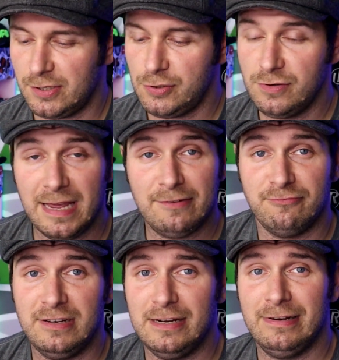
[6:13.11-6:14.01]
So you're
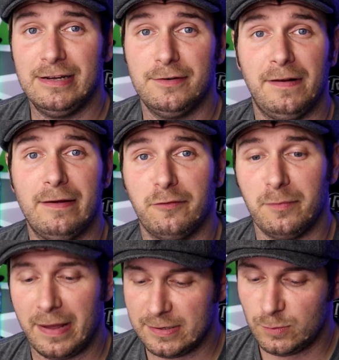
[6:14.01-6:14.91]
getting really, really good flavour
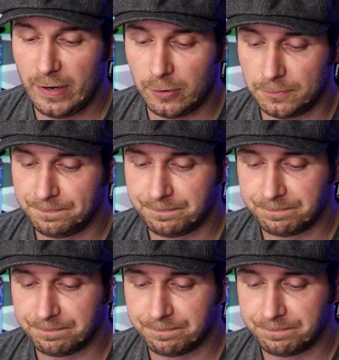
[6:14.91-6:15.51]
from that as well.